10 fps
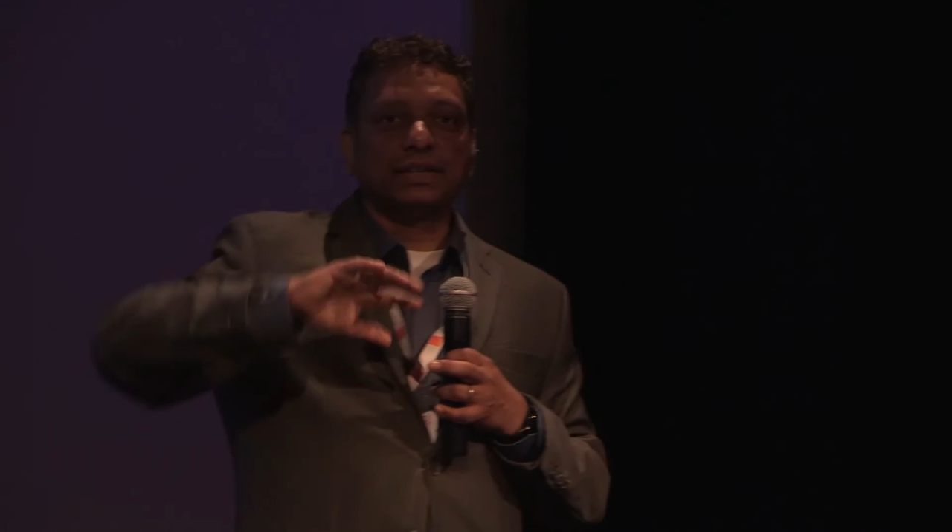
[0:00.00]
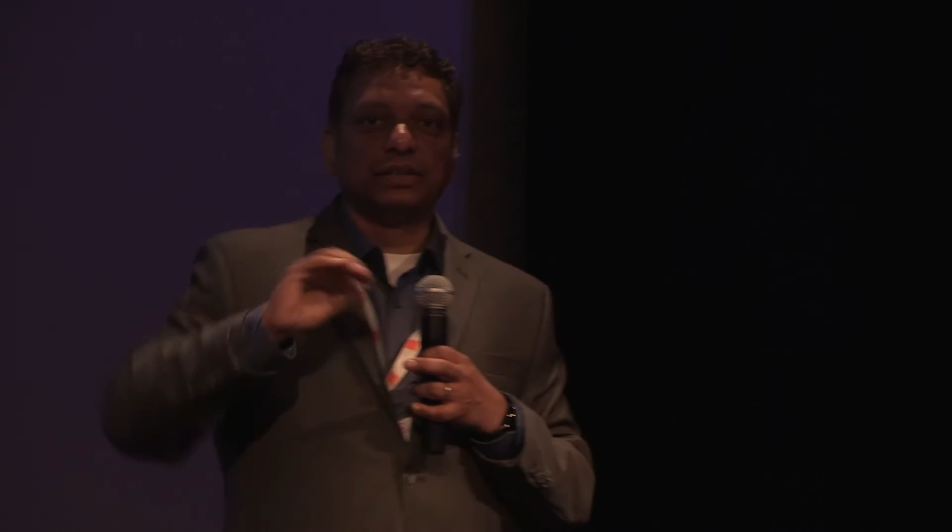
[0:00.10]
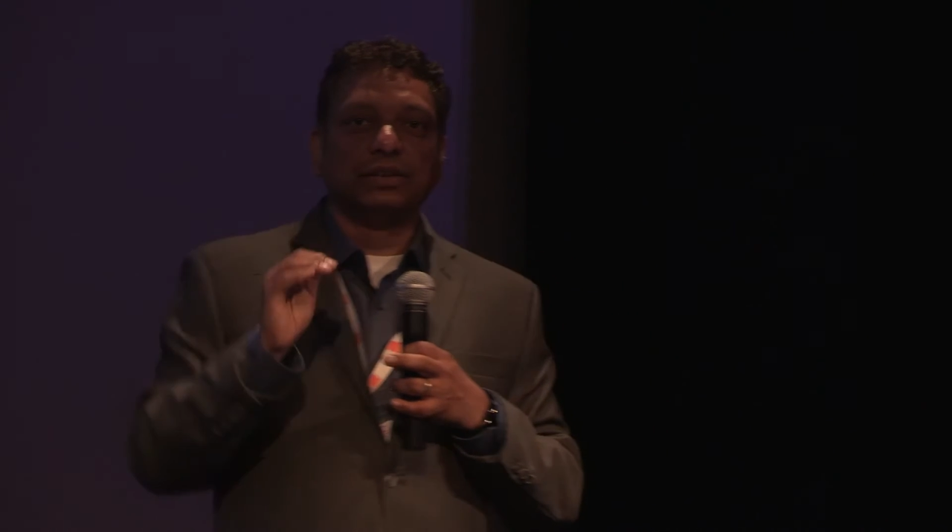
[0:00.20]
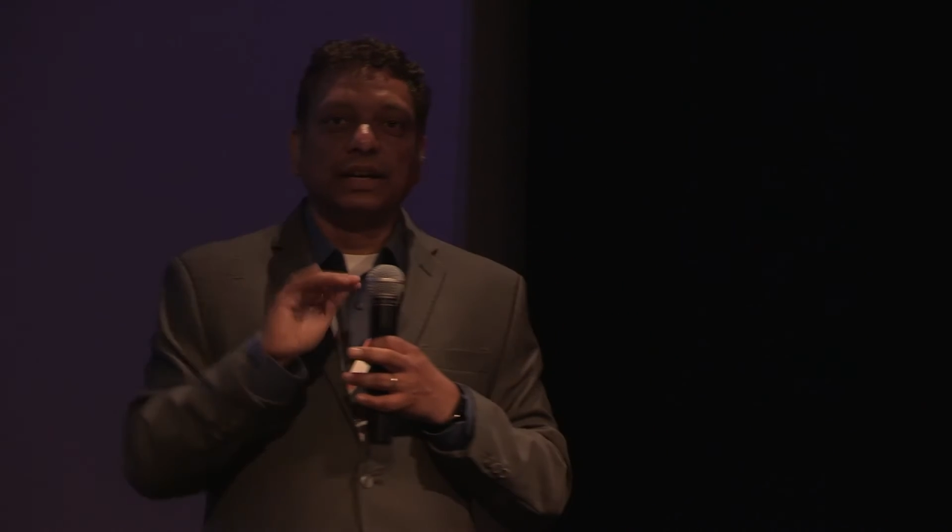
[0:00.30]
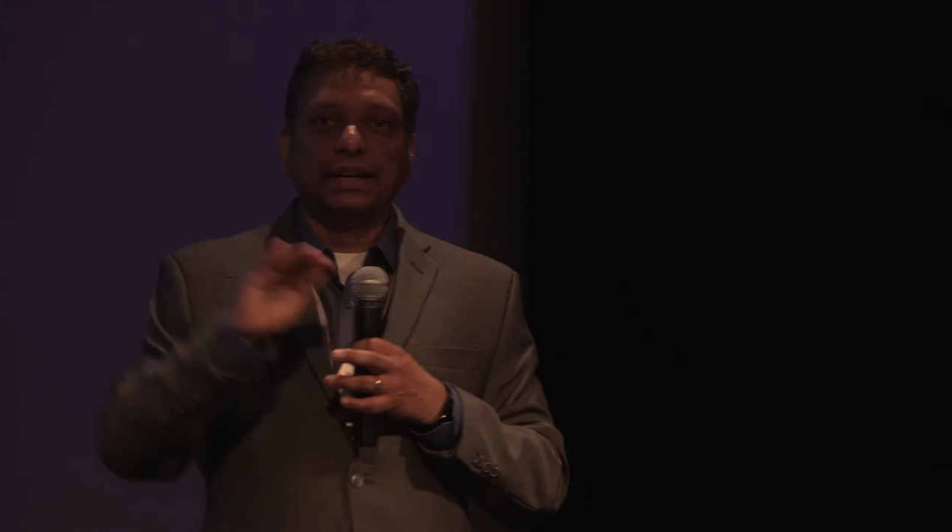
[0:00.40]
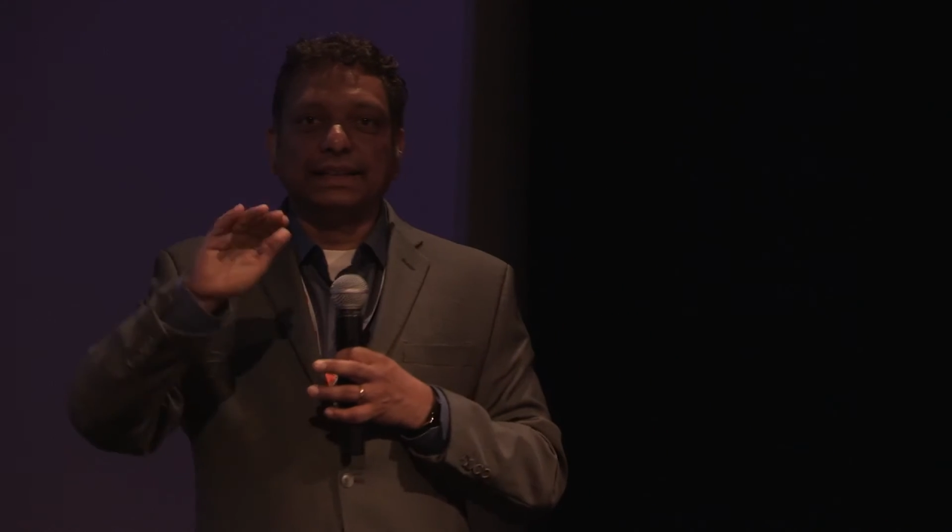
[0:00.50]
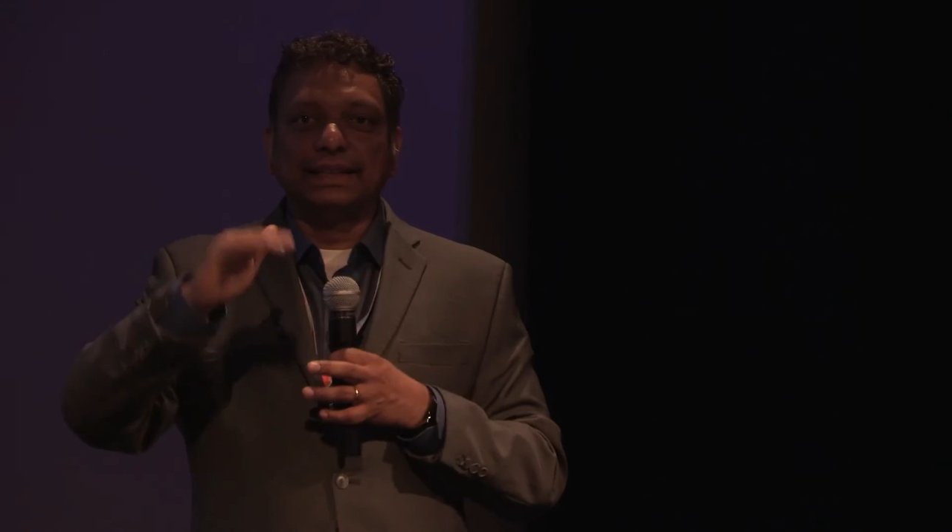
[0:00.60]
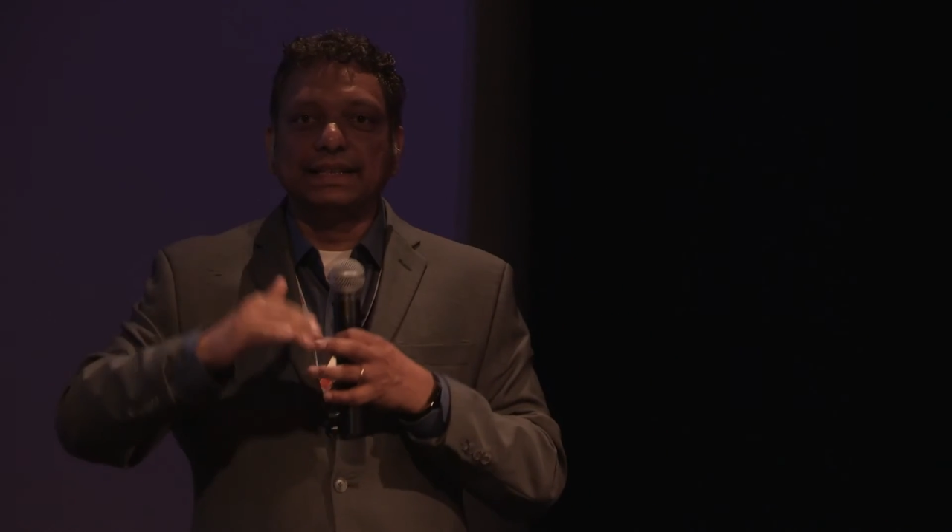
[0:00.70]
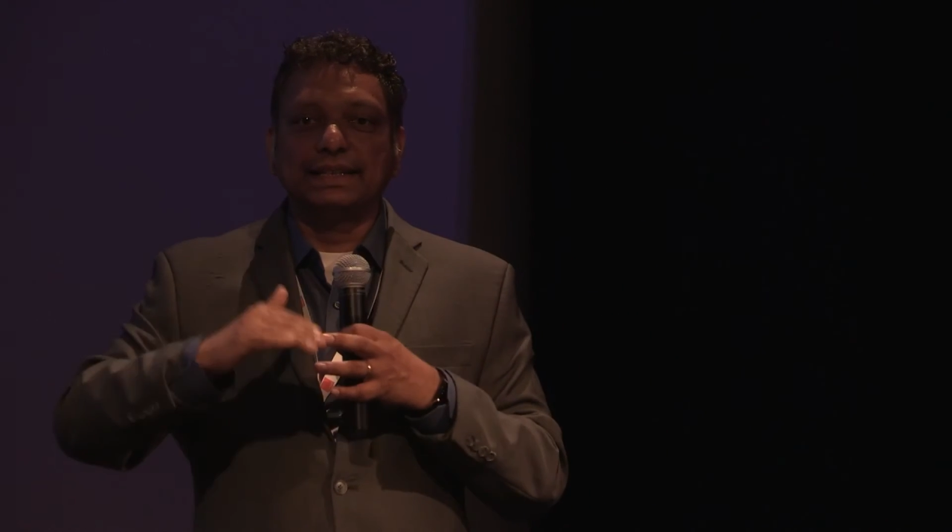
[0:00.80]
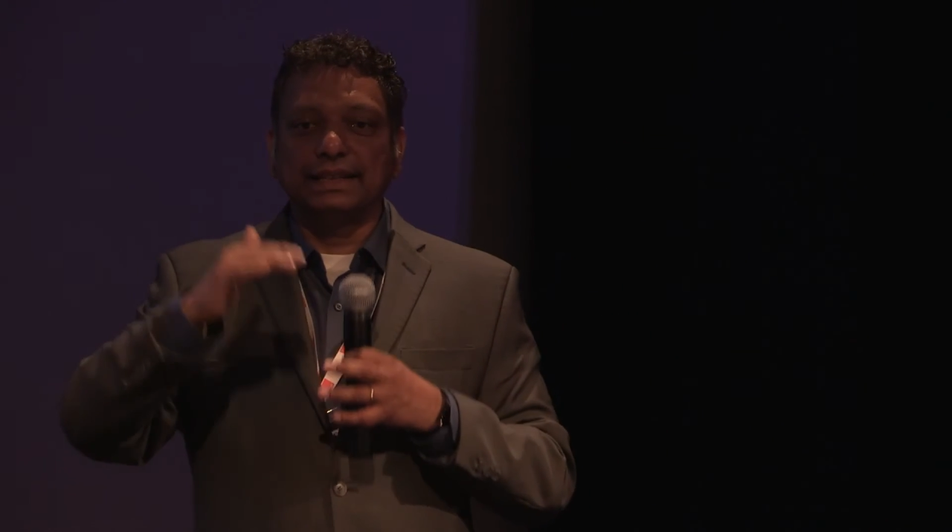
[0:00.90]
So
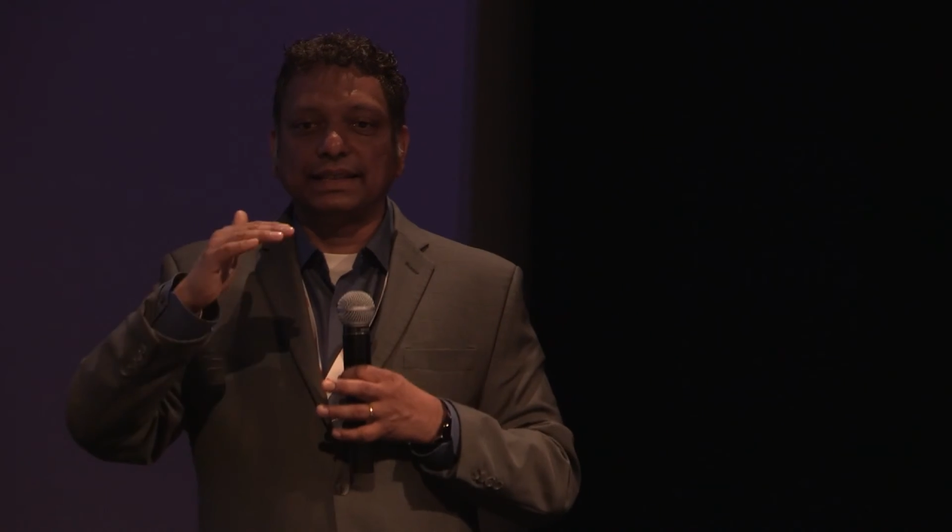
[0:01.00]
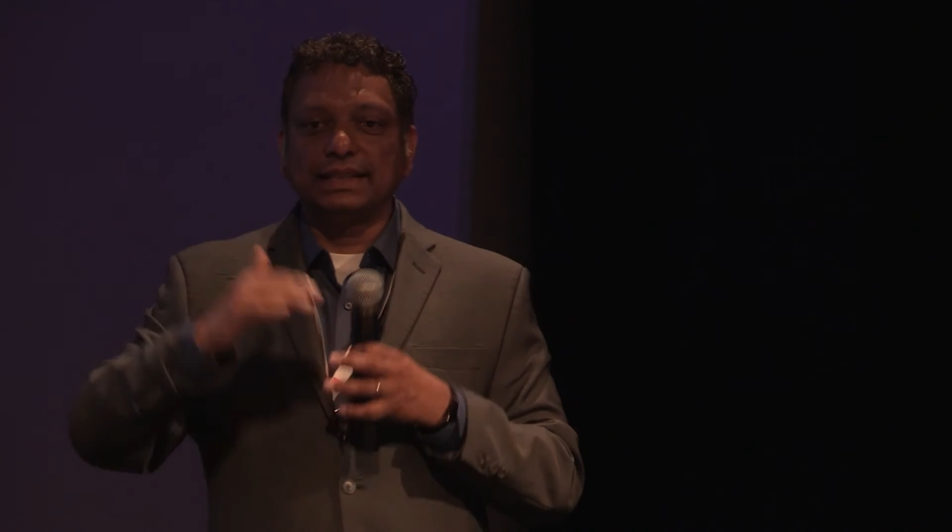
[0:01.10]
this is